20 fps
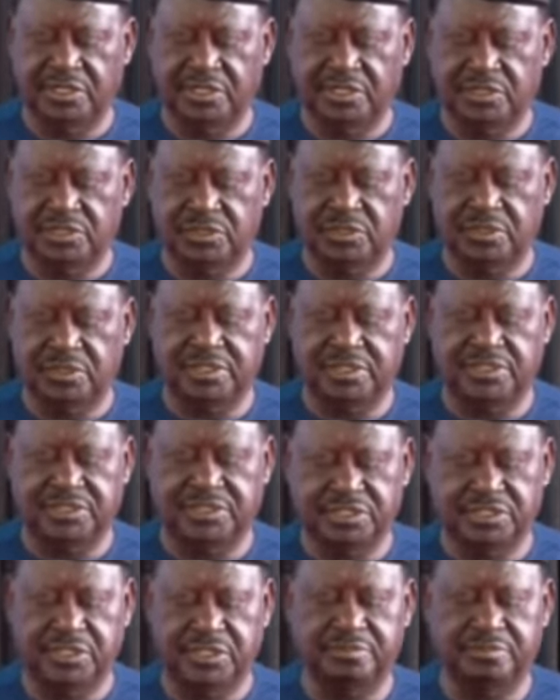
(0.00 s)
So
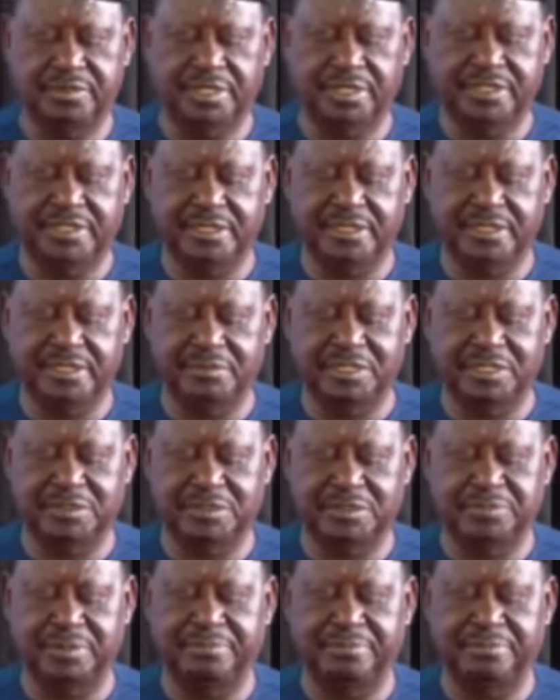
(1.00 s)
decision making must be
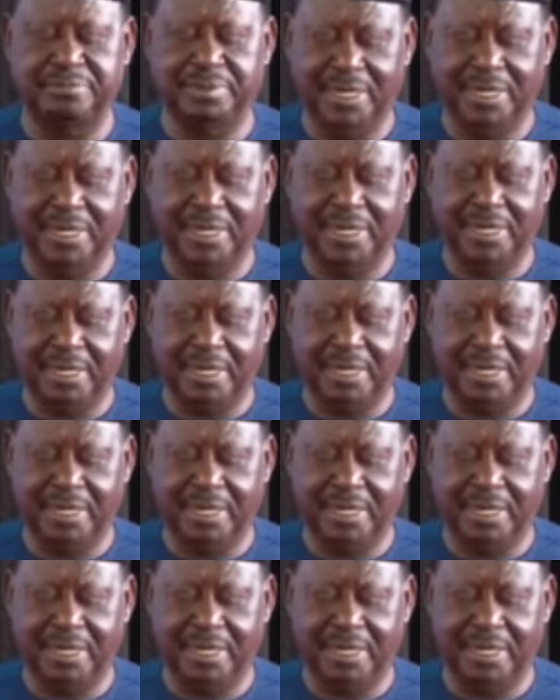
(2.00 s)
backed